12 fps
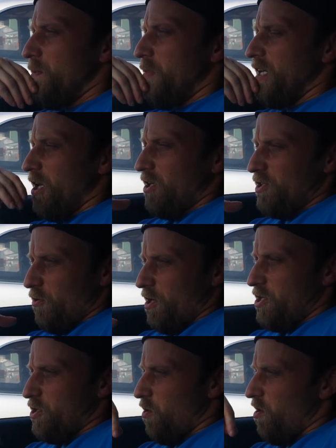But long
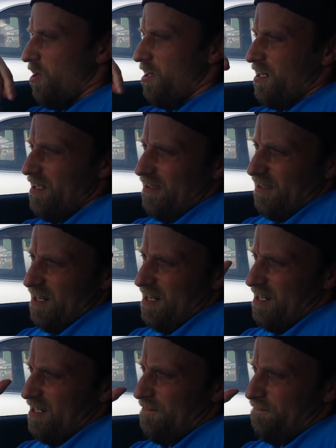story short is,
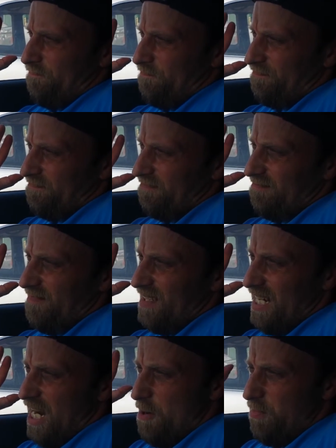I
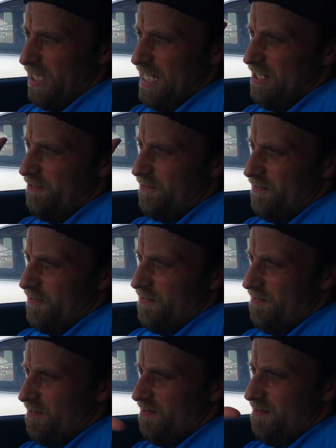believe
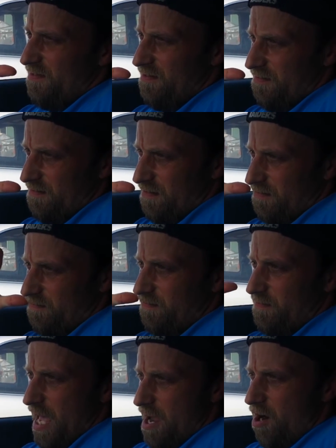
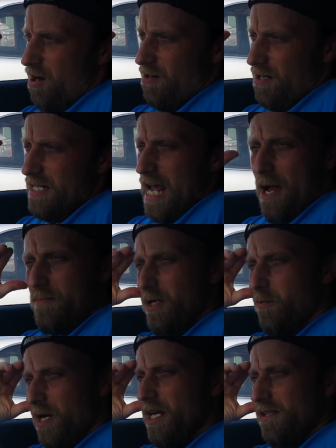they are
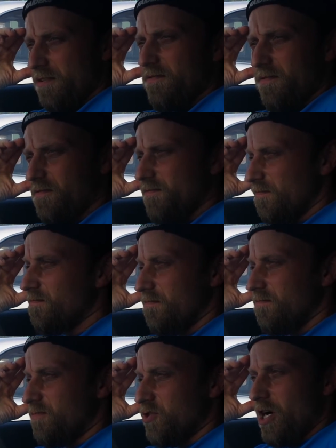adapting ways of
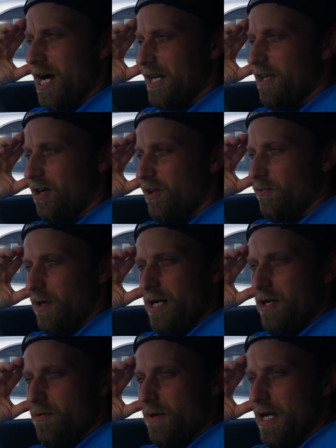tracking all the
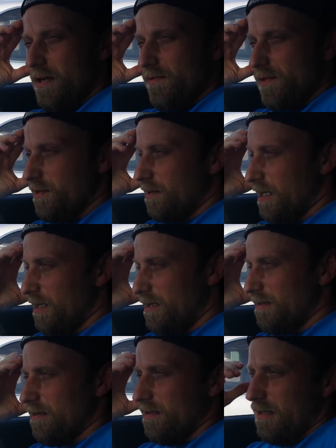radio waves, and
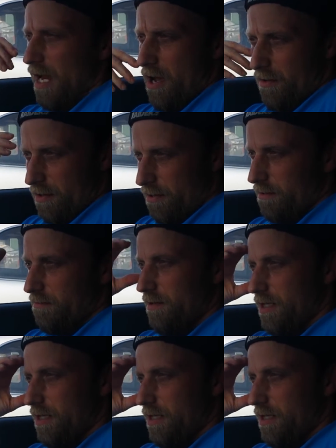this is how they're,